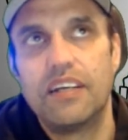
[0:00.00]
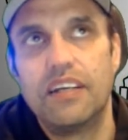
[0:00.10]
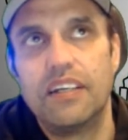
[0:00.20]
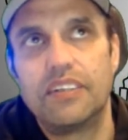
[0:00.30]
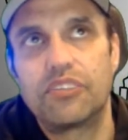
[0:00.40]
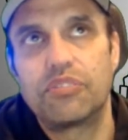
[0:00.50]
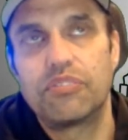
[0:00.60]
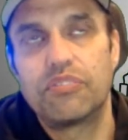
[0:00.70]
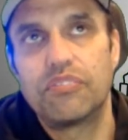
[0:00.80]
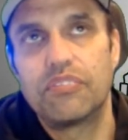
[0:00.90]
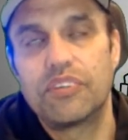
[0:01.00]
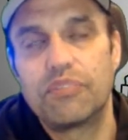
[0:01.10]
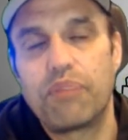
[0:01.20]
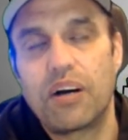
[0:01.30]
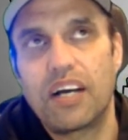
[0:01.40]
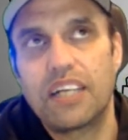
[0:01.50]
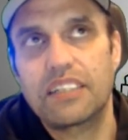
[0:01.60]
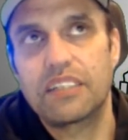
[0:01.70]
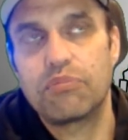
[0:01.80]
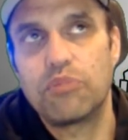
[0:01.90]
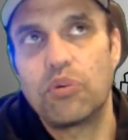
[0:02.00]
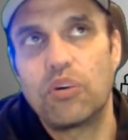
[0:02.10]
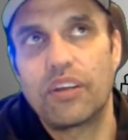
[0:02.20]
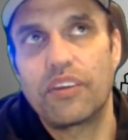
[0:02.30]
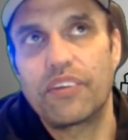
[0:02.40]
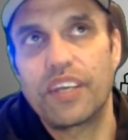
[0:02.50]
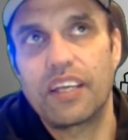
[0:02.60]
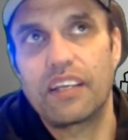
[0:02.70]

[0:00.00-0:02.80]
is the bias is more that